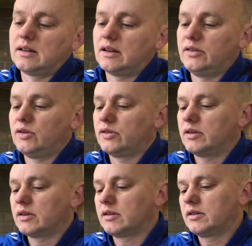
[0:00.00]

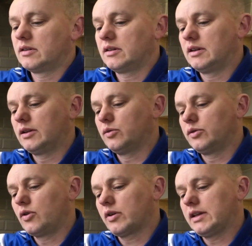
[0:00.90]
another little
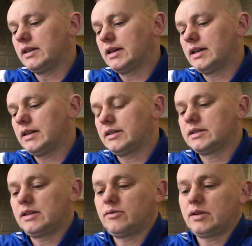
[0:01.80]
noggin there. Let's
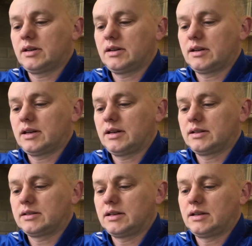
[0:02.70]
see if we can
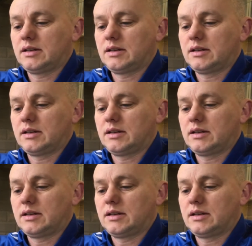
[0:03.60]
get,